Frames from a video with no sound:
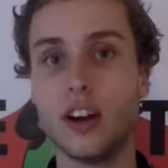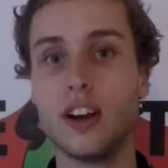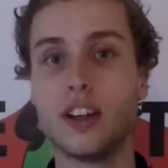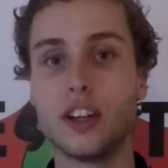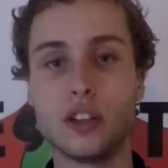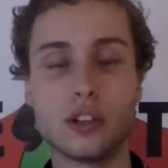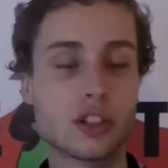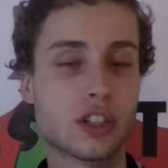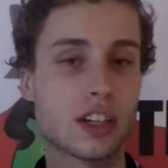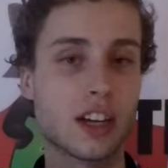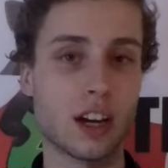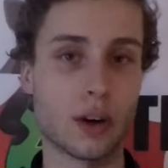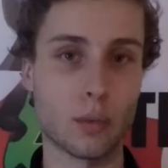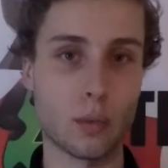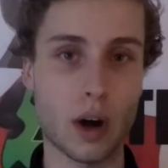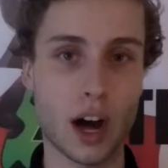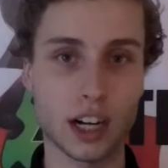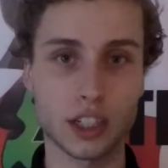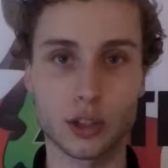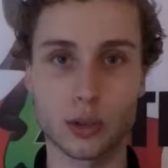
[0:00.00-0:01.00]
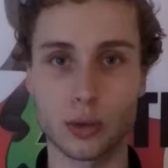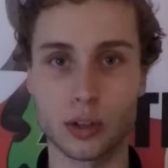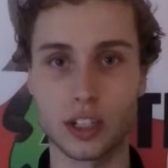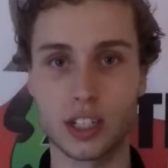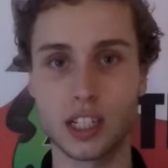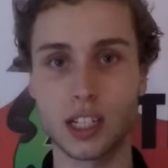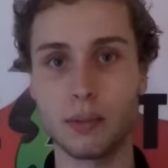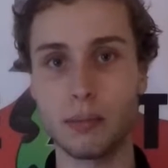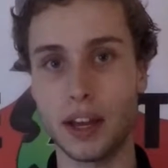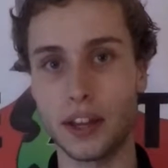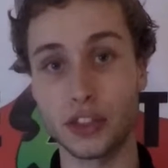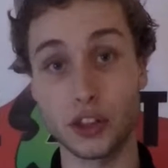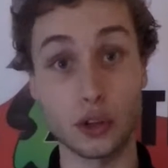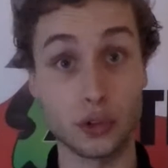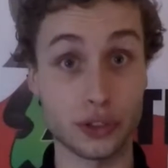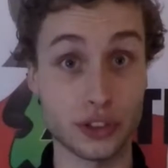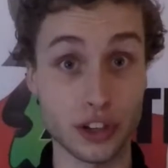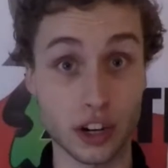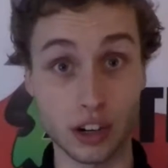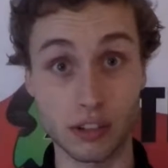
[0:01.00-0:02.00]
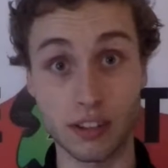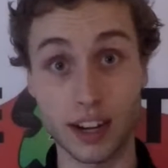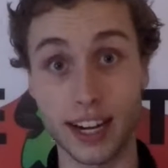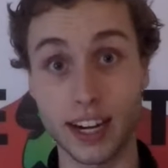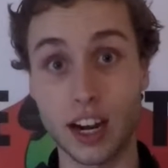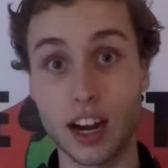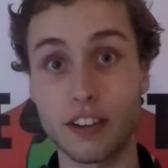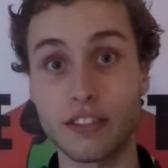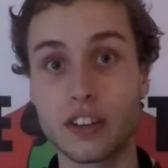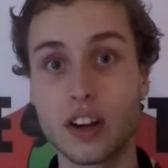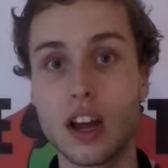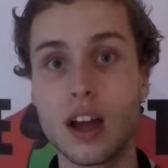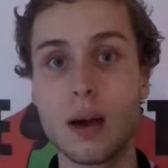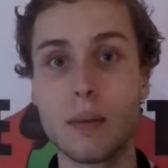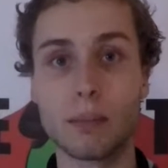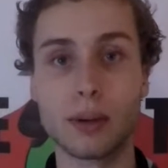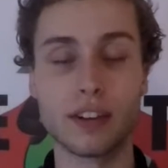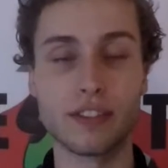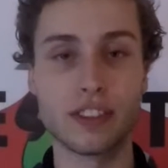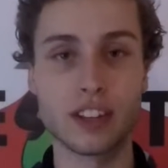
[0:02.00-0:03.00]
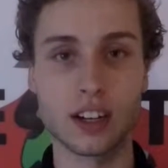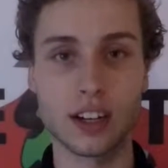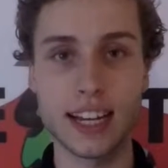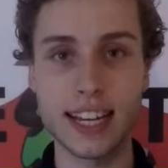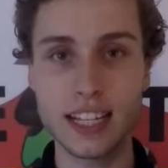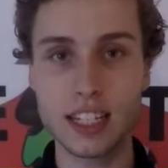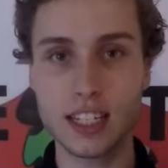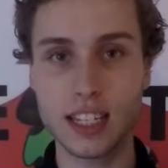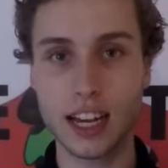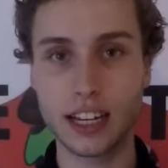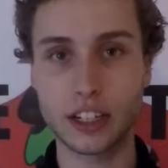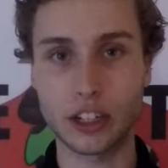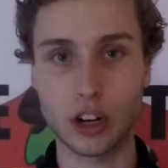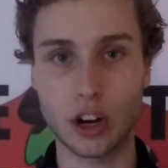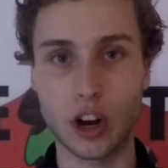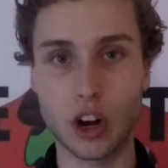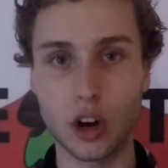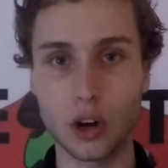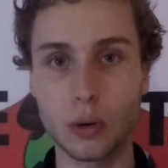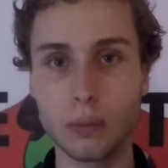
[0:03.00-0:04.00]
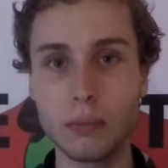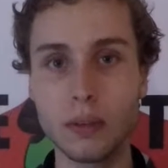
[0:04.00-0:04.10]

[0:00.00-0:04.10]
You just got to walk towards them and they'll dart right off. But if they're inside your home